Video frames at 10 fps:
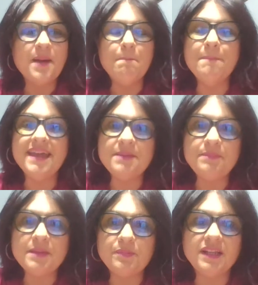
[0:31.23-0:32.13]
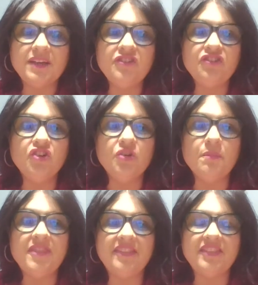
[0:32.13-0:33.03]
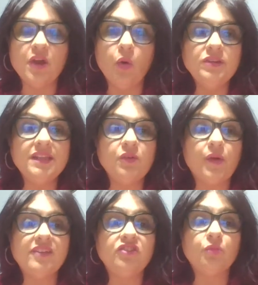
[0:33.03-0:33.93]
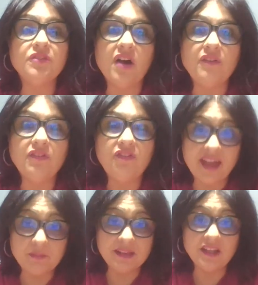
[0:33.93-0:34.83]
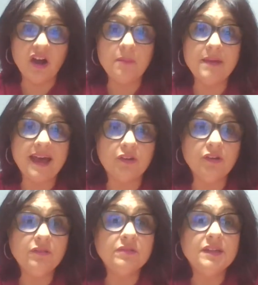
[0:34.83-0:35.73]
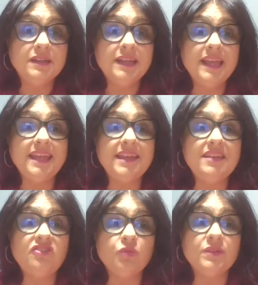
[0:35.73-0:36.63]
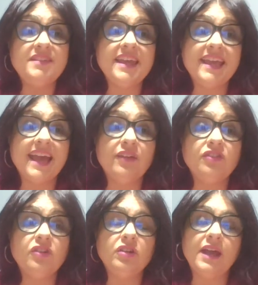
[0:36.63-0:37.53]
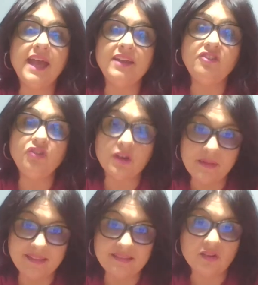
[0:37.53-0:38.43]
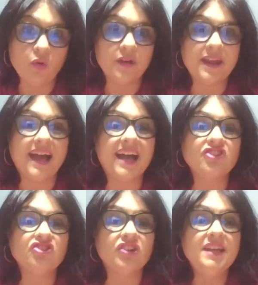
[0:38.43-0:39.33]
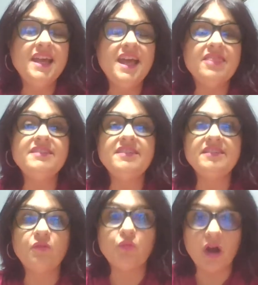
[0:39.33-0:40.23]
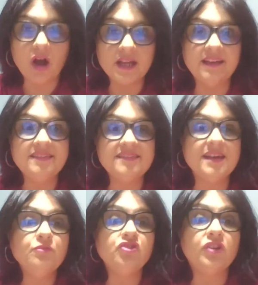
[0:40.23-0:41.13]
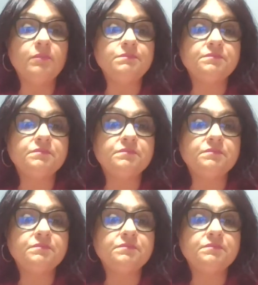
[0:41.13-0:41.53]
Many people assume that the only way to resolve a family law matter is to retain counsel and to commence a court action. This is a wrong assumption.